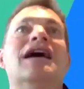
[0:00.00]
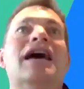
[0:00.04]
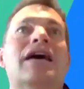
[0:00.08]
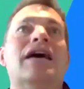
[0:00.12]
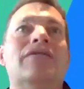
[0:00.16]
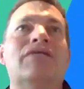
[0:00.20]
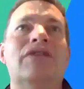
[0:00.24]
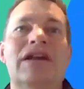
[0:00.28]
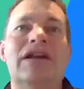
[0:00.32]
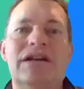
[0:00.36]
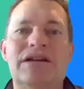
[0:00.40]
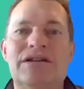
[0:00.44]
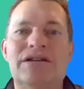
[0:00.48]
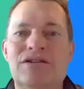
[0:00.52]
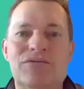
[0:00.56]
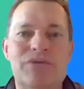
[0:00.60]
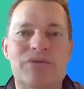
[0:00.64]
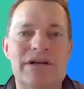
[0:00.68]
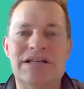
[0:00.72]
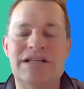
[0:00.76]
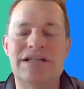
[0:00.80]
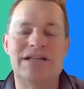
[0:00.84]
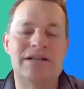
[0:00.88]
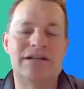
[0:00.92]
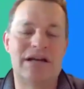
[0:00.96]
And then in
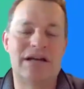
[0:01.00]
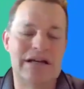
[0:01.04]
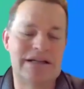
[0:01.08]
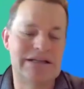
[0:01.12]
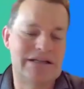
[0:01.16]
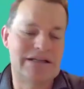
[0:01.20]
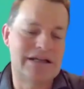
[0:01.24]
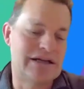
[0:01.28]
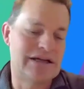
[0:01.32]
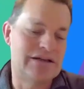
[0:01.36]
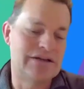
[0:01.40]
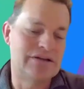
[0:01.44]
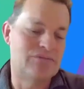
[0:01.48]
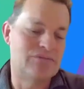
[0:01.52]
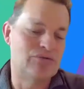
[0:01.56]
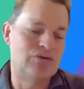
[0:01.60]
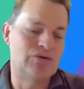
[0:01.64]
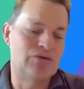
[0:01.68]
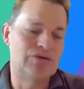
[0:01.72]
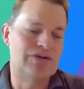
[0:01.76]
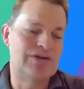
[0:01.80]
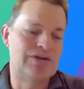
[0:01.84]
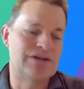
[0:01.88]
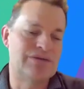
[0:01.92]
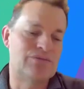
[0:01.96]
2019, the
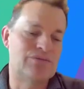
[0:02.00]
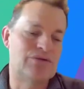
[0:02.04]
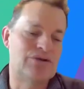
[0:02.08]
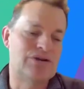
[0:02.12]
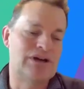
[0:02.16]
board said,